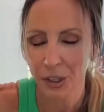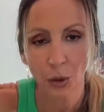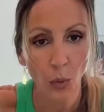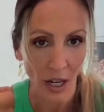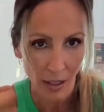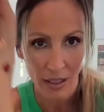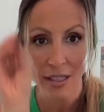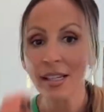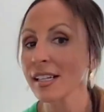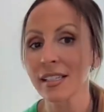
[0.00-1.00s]
You want to
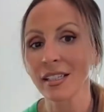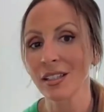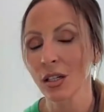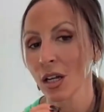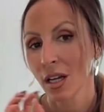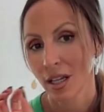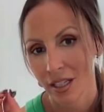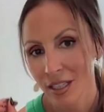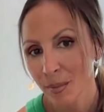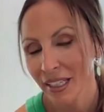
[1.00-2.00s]
season
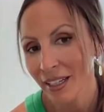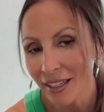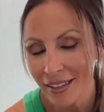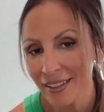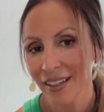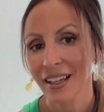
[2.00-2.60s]
in the beginning,